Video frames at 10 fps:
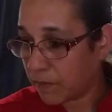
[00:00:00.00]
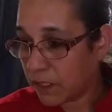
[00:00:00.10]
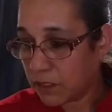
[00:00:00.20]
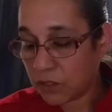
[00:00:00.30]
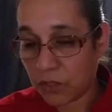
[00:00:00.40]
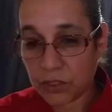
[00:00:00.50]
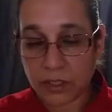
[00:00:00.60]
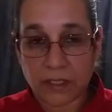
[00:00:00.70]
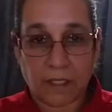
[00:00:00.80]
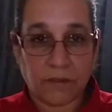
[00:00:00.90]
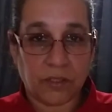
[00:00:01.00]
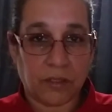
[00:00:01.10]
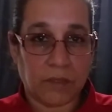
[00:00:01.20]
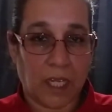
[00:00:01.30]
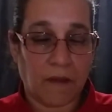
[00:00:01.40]
So it just saves you some
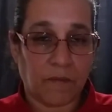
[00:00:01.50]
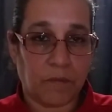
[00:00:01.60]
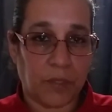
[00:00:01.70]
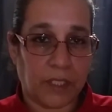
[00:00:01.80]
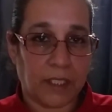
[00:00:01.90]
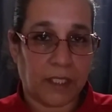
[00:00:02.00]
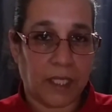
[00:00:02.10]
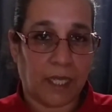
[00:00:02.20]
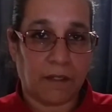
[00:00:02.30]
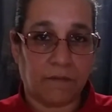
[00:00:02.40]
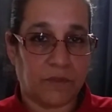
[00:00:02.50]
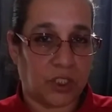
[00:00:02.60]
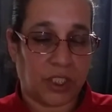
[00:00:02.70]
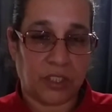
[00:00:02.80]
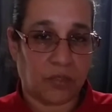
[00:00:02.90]
time from putting any kind of
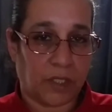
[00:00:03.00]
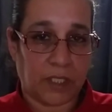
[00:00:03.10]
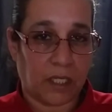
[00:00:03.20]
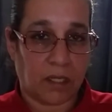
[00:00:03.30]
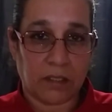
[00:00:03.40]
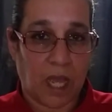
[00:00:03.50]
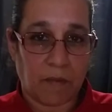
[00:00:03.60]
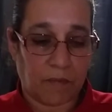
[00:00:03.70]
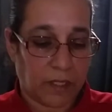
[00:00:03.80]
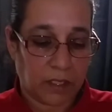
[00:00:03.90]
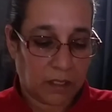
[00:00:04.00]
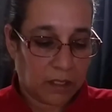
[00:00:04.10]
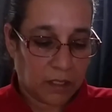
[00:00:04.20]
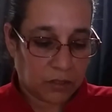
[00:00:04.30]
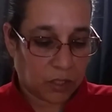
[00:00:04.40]
cheese or anything on top of it.
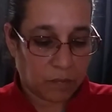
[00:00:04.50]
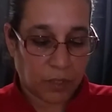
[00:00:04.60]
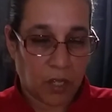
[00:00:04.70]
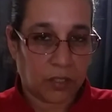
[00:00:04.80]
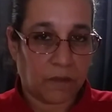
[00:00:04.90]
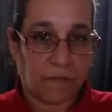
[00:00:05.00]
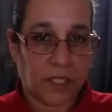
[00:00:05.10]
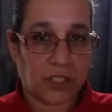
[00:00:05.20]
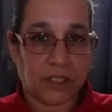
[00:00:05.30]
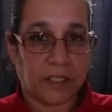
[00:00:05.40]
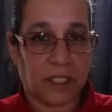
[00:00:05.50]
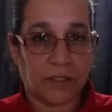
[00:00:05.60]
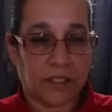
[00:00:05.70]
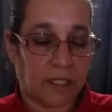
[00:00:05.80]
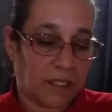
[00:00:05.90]
You can put all your veggies in there
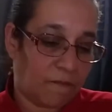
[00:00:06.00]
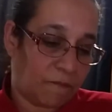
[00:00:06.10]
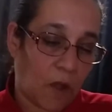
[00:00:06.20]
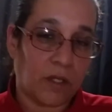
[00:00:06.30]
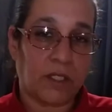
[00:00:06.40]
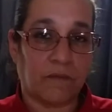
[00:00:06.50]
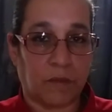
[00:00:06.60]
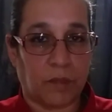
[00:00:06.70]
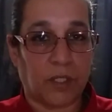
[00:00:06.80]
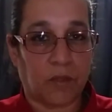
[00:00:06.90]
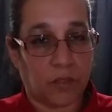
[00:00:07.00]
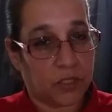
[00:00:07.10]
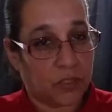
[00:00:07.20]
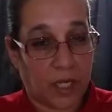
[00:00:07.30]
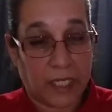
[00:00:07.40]
instead of them falling off the burger when you're
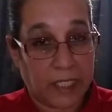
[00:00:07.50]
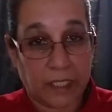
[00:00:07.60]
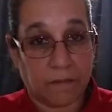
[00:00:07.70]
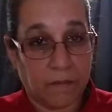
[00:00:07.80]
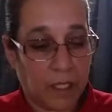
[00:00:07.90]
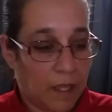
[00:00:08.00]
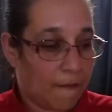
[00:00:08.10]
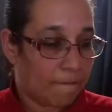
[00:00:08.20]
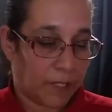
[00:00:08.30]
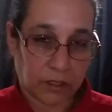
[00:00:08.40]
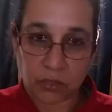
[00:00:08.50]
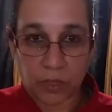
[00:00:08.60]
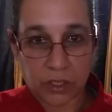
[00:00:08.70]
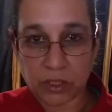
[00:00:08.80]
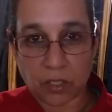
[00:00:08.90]
trying to eat them. But to each
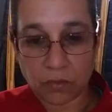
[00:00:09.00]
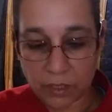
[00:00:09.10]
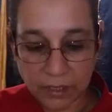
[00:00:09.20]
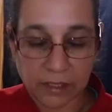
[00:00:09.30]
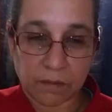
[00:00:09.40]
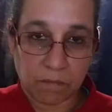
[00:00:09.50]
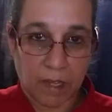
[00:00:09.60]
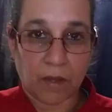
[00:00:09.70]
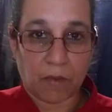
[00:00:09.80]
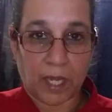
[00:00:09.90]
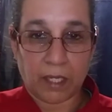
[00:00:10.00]
his own. This is my way.